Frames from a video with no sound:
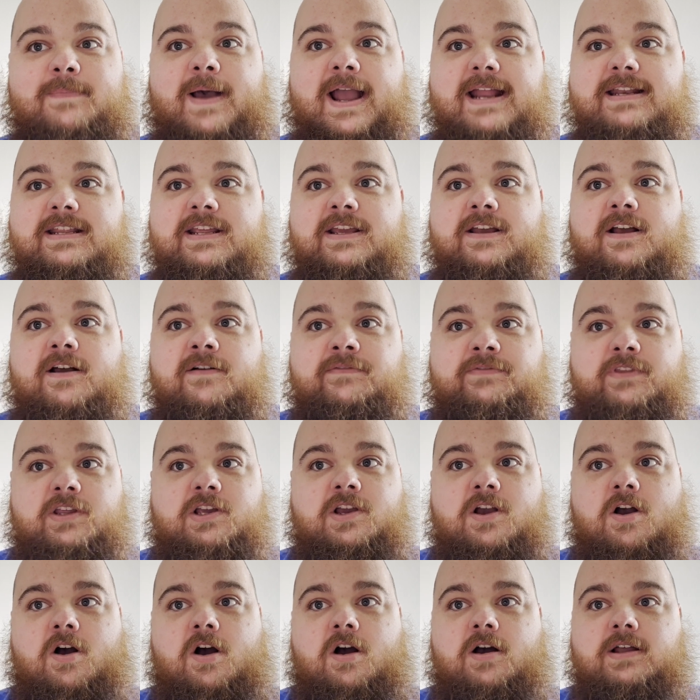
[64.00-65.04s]
idea of the
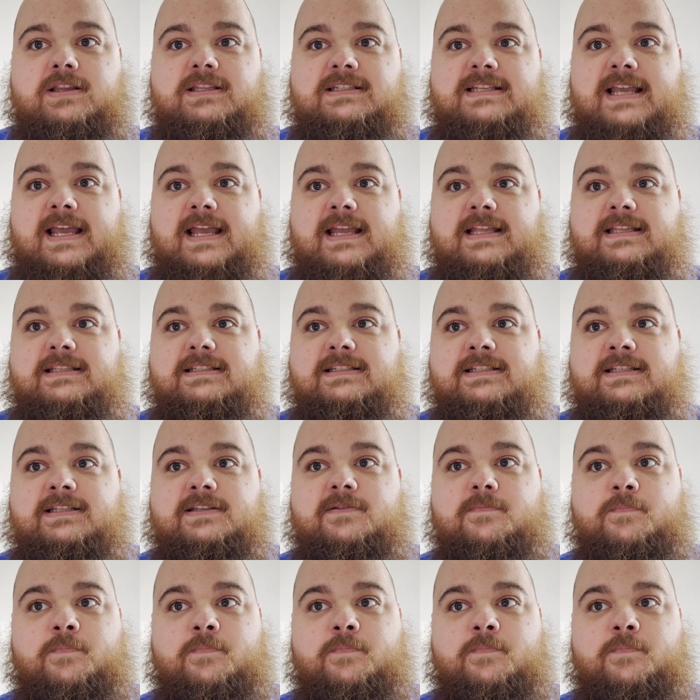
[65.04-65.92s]
content,